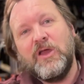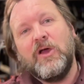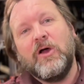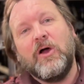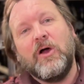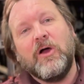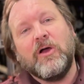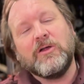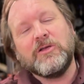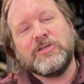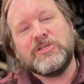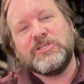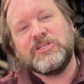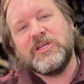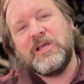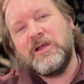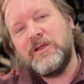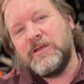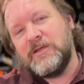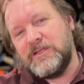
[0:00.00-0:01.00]
hard
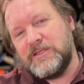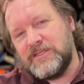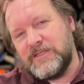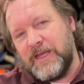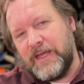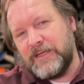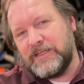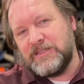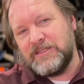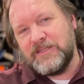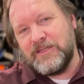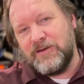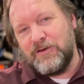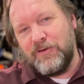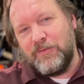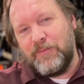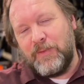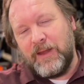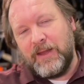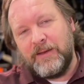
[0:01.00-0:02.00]
shell insects that
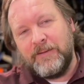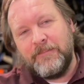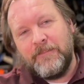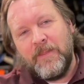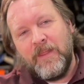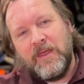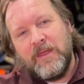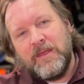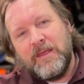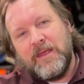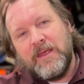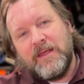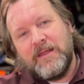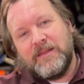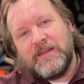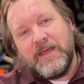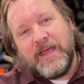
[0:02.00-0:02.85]
are a pain, they